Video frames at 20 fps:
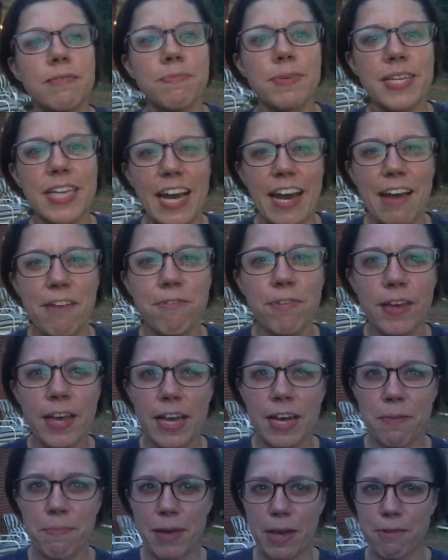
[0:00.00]
But yeah, I feel
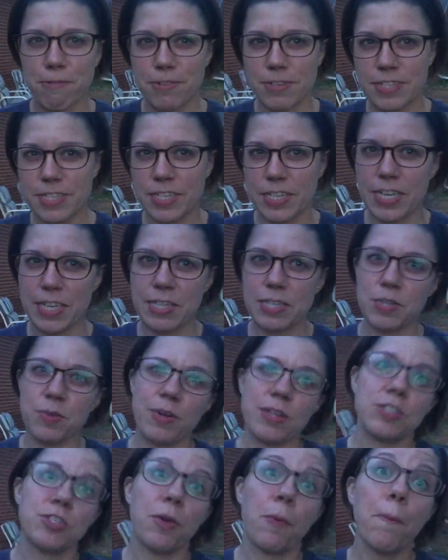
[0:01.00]
kind of bad for stealing this
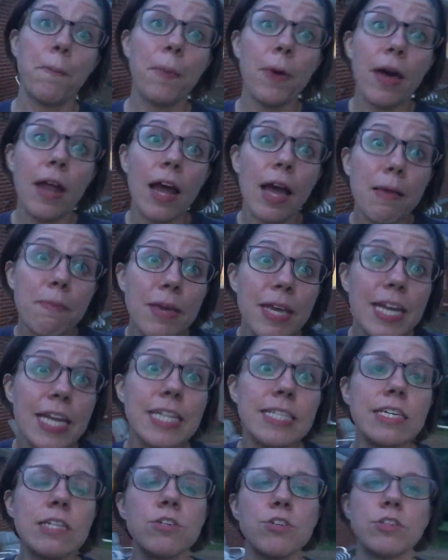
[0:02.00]
question. But I mean,
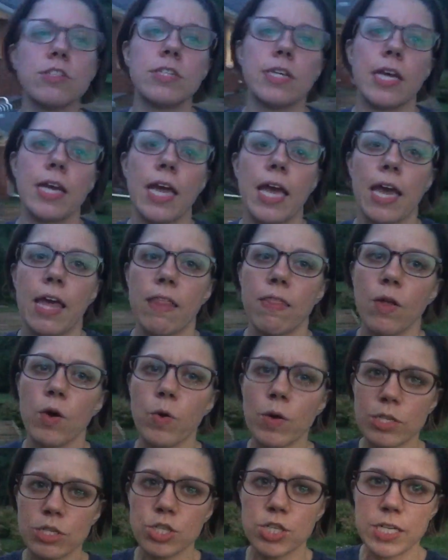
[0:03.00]
it's interesting, and the
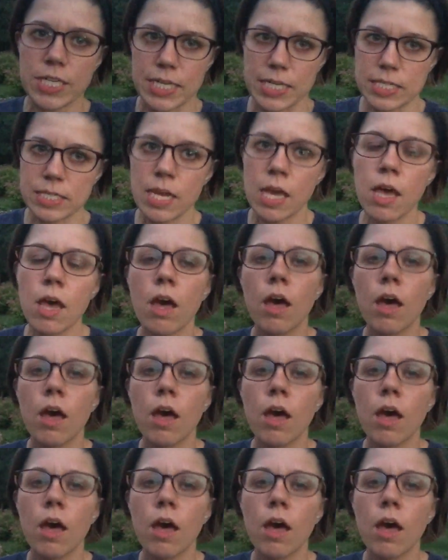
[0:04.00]
question is,